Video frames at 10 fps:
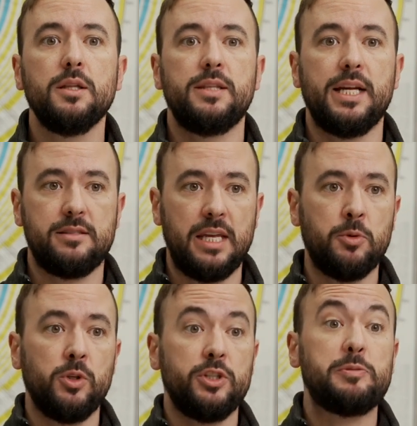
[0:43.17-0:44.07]
That same
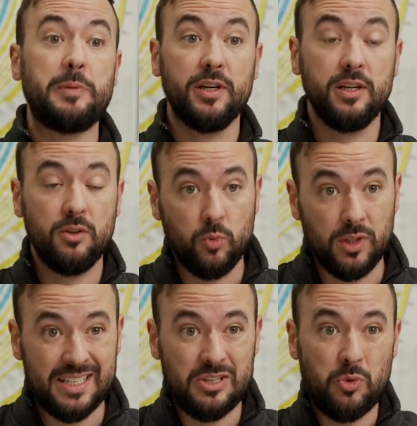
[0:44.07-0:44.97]
Holy Spirit
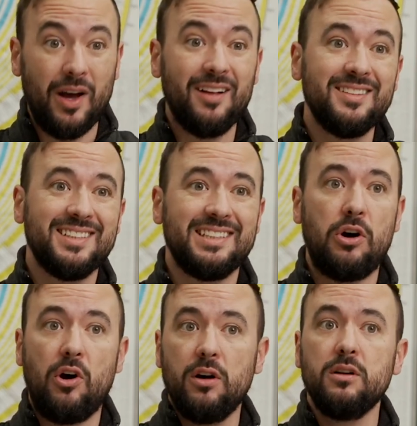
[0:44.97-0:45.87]
will indwell in the
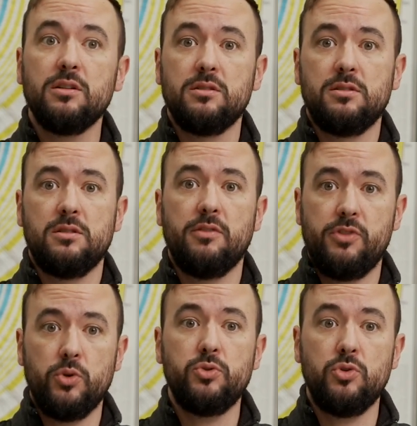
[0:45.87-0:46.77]
hearts of
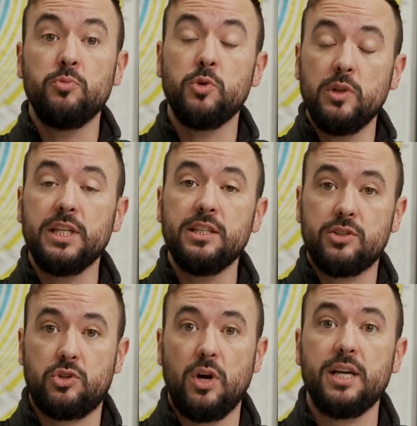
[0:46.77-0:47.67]
those whom you lead
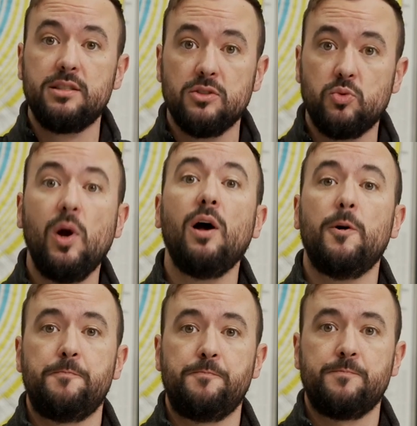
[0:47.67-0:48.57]
to Christ as
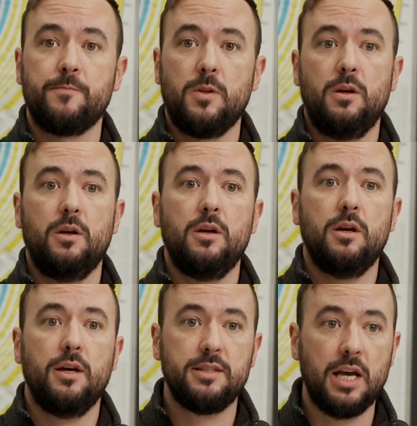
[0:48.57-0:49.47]
well.
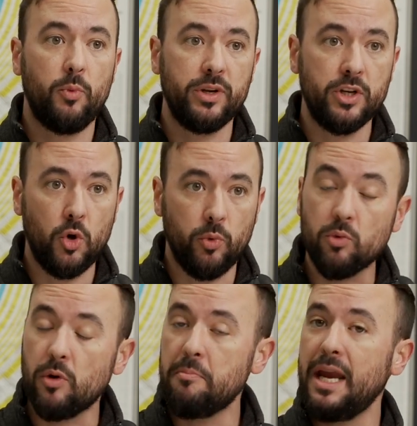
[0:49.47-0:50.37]
It's how we know we
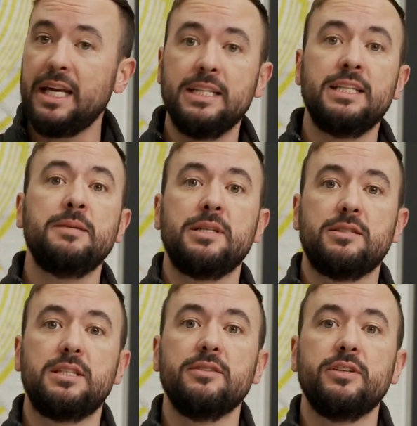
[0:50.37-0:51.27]
remain in Him. He
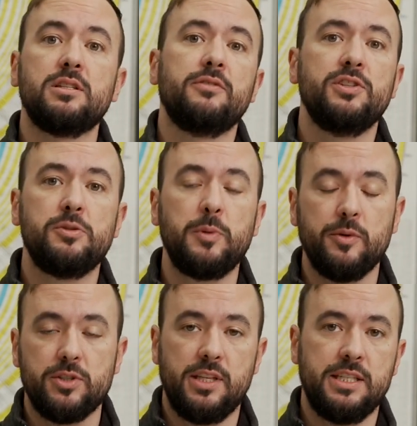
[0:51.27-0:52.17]
has given us of His
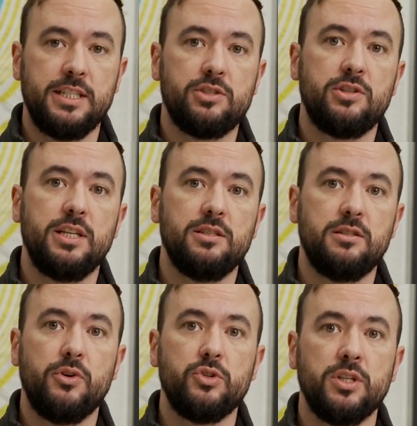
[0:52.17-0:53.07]
Spirit. We saw that in yesterday's
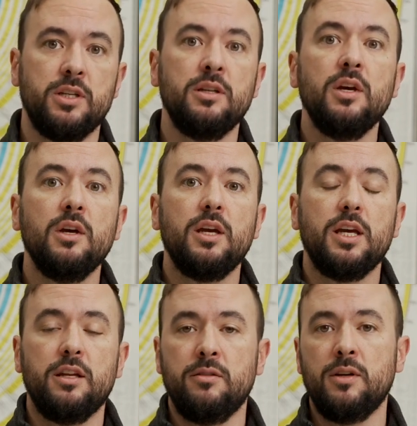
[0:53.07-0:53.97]
devotion
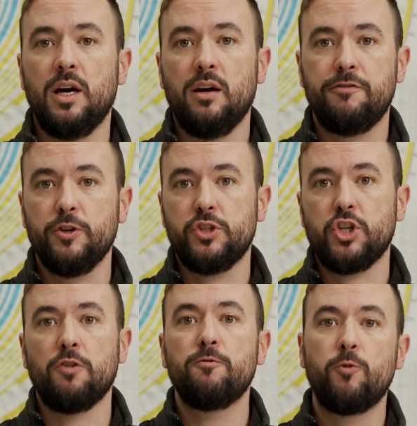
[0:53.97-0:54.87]
in 1
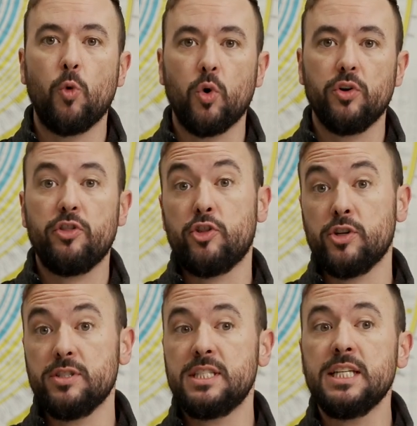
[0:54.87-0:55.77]
John
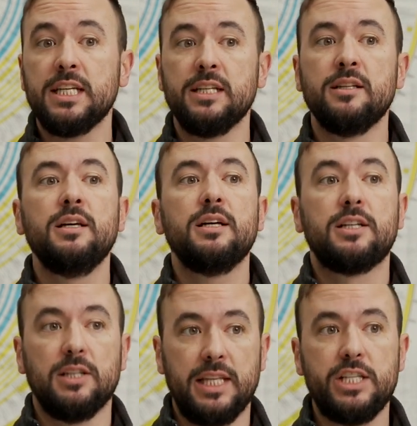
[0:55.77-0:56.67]
4:13.
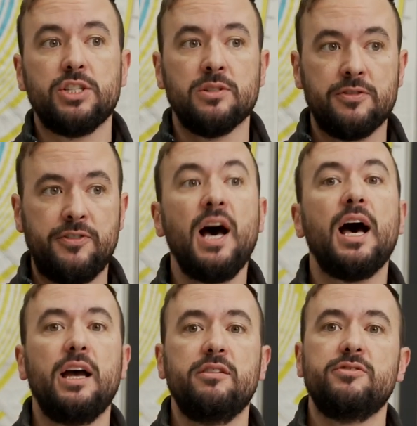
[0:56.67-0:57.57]
Galatians
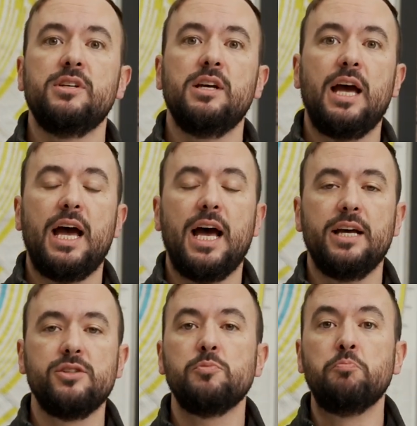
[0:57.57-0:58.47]
5
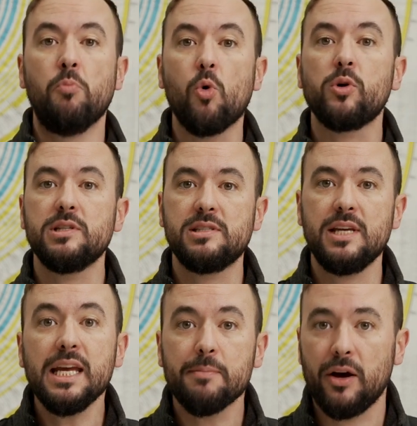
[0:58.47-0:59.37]
has more to
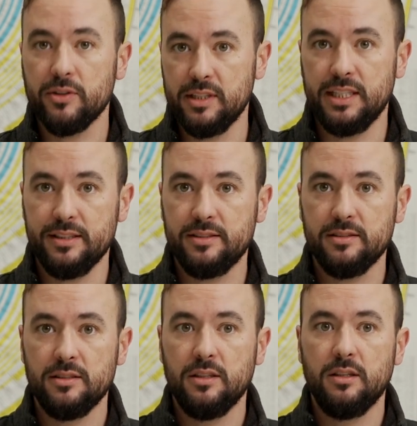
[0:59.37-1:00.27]
say about this,
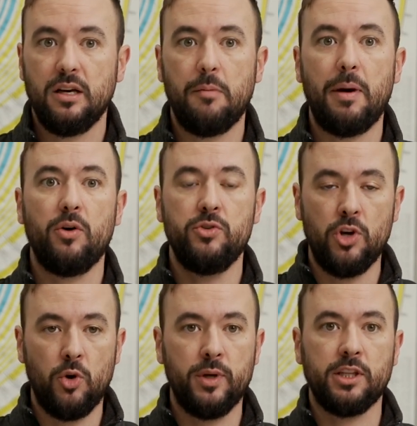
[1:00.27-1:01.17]
about
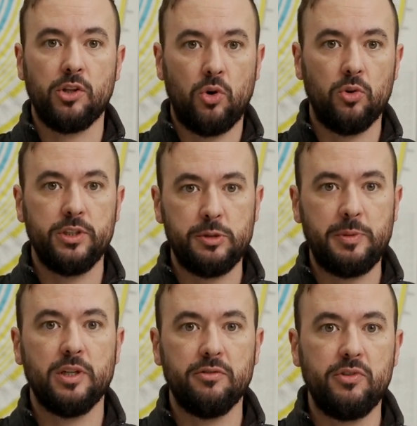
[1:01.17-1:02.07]
knowing that the Holy
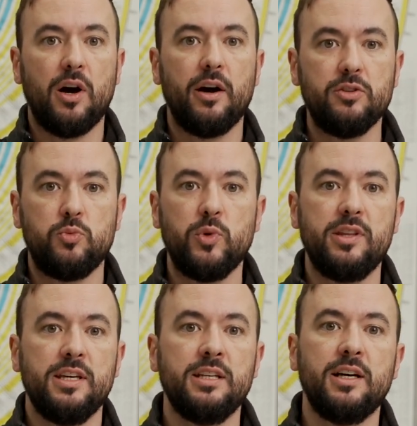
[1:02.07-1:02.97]
Spirit of God is
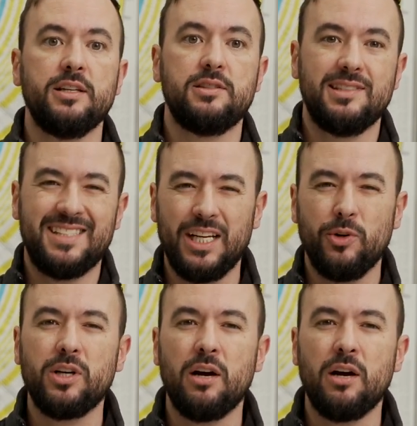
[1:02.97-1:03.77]
within us. The sacred